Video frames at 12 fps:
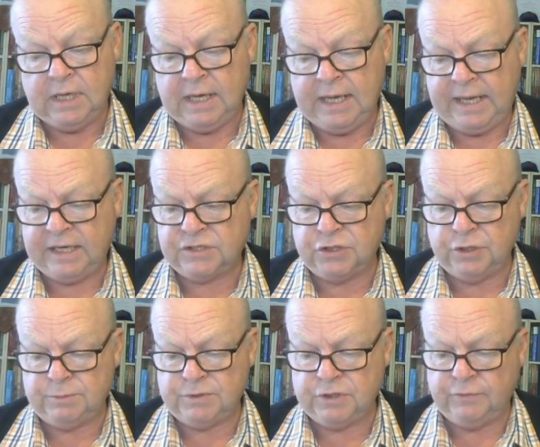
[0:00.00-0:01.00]

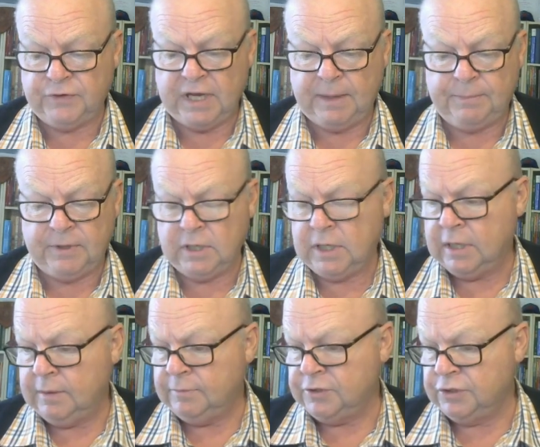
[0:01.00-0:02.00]
excerpts of it up
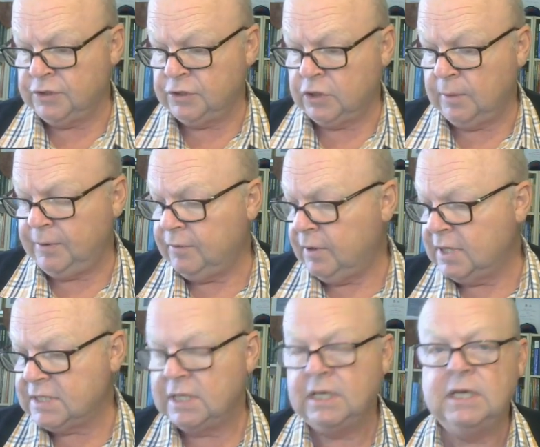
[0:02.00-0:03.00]
due to
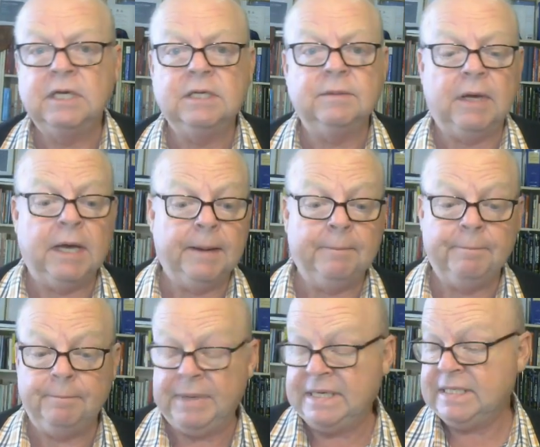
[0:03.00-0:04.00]
copyright,
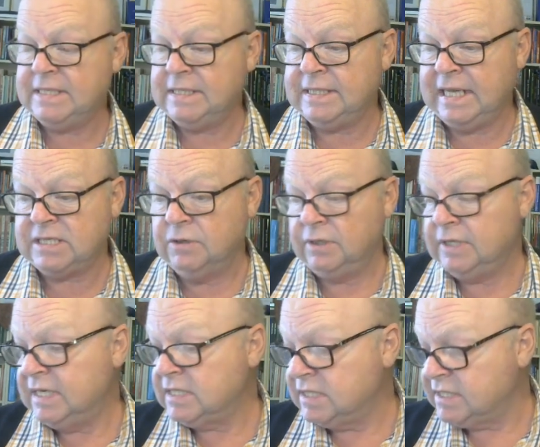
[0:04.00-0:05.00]
but that's not
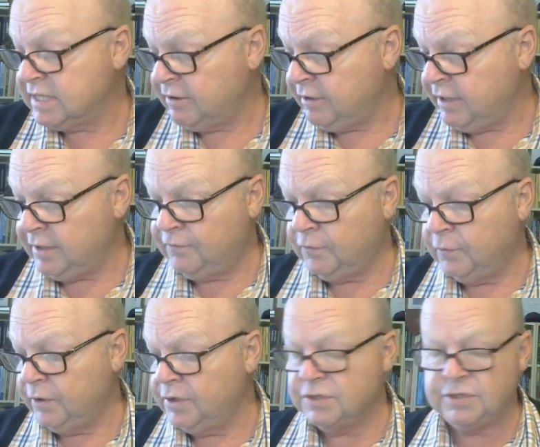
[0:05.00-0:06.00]
necessary
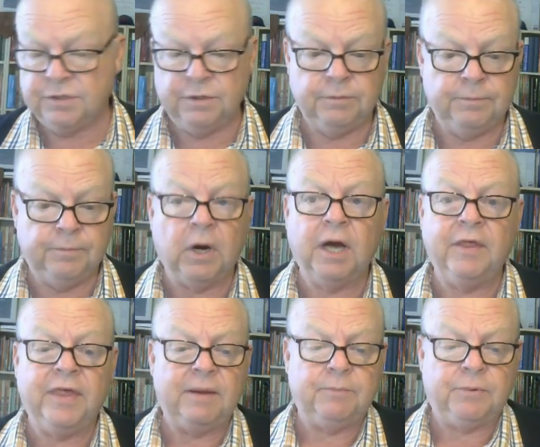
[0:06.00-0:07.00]
for you to buy
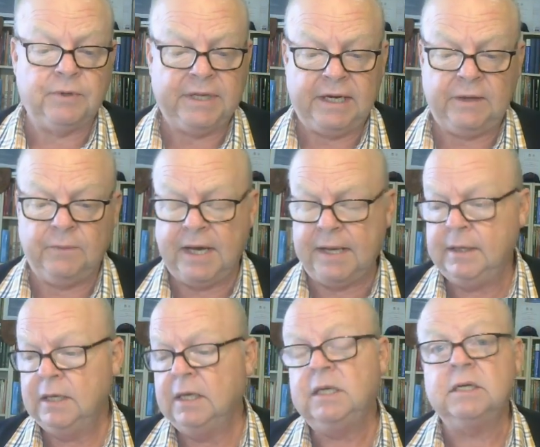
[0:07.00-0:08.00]
that book anyway.
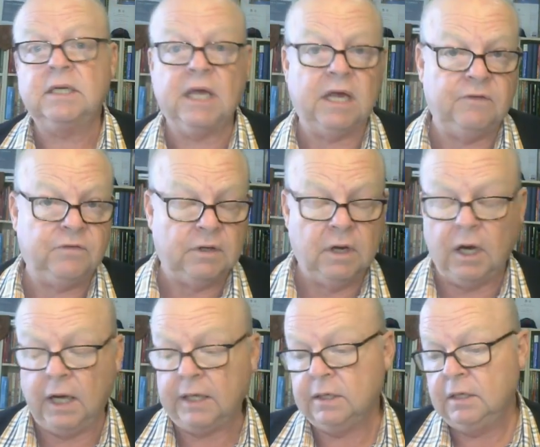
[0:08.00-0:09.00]
You can if you'd
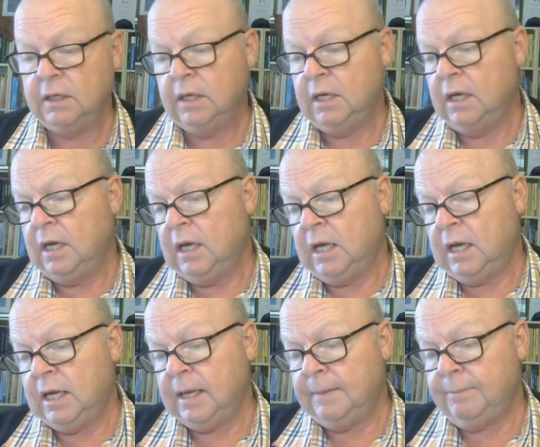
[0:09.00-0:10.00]
like.
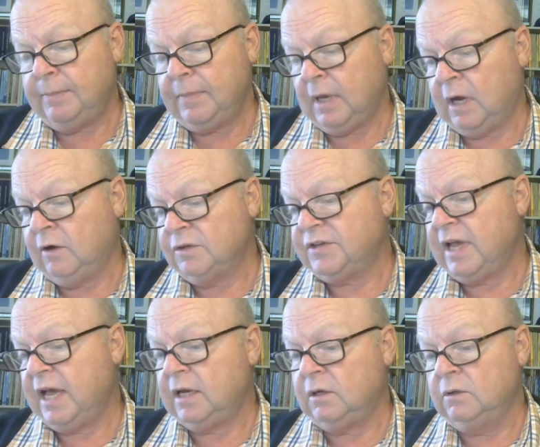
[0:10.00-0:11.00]
I also
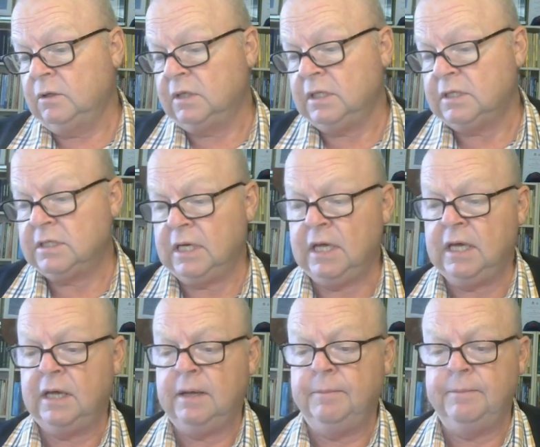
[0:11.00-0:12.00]
had a look at
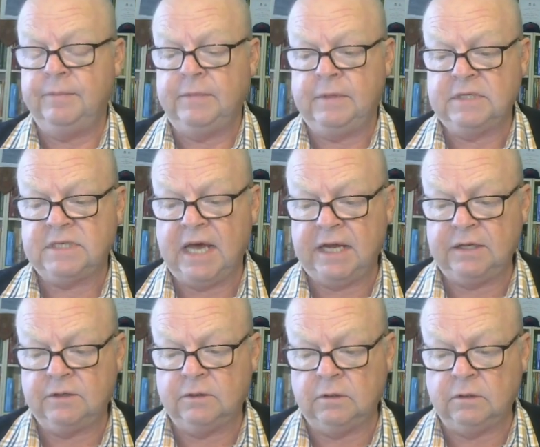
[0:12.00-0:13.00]
this
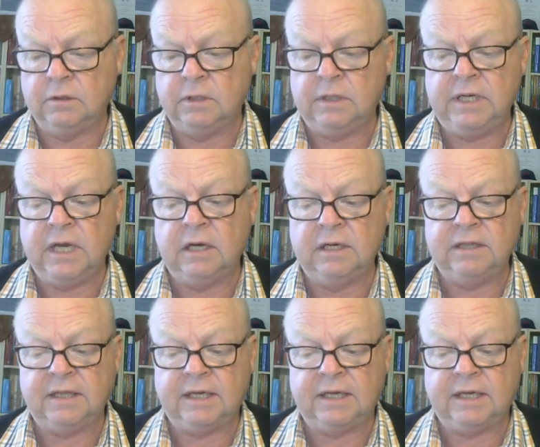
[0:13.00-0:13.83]
article, Neolithic